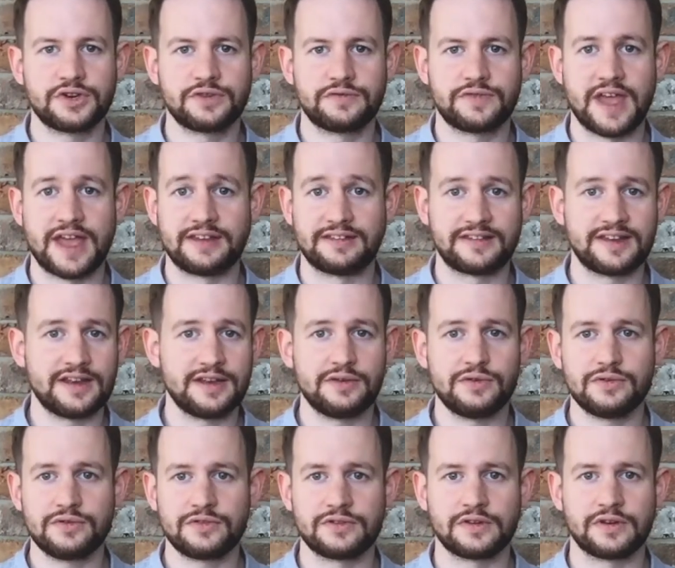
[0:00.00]
of their
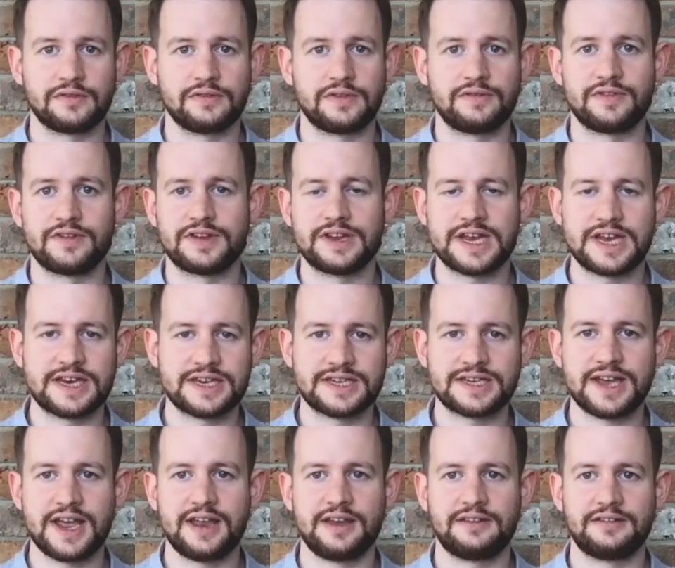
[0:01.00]
skills and different data
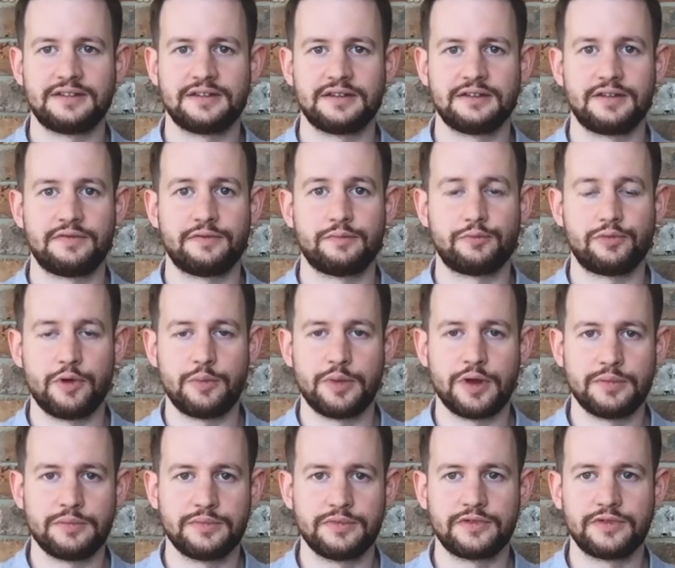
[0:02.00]
sets and different
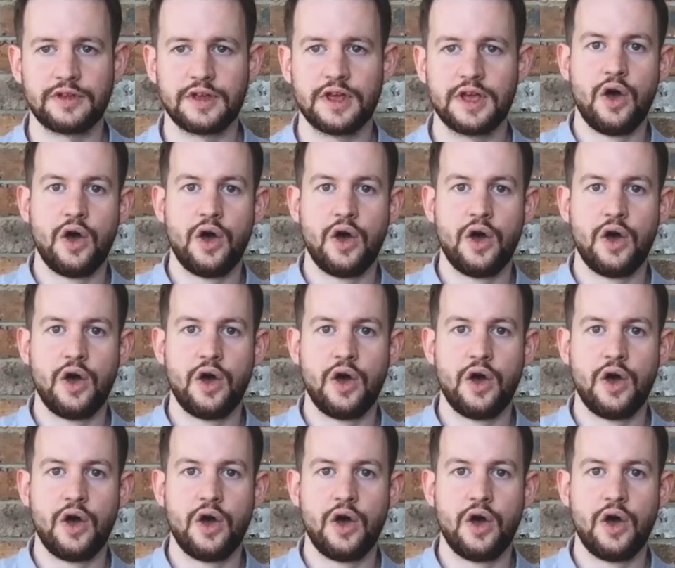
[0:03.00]
problems,